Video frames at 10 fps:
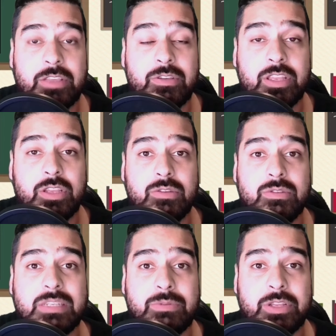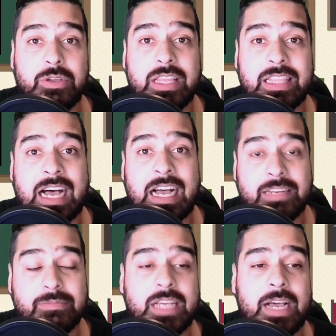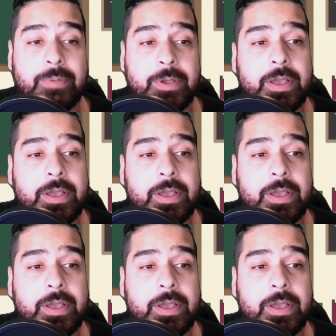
you can use when you hit the item tab.